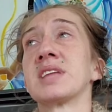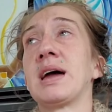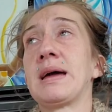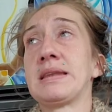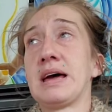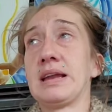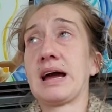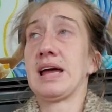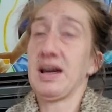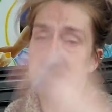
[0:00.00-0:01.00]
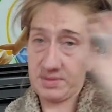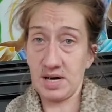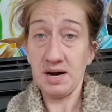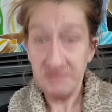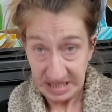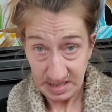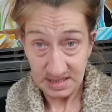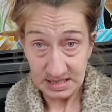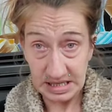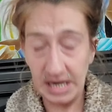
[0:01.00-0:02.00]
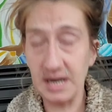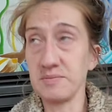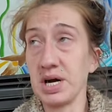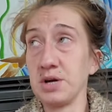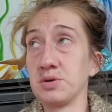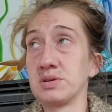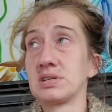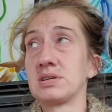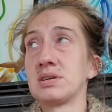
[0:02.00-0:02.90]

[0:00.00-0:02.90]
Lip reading: And then I have my own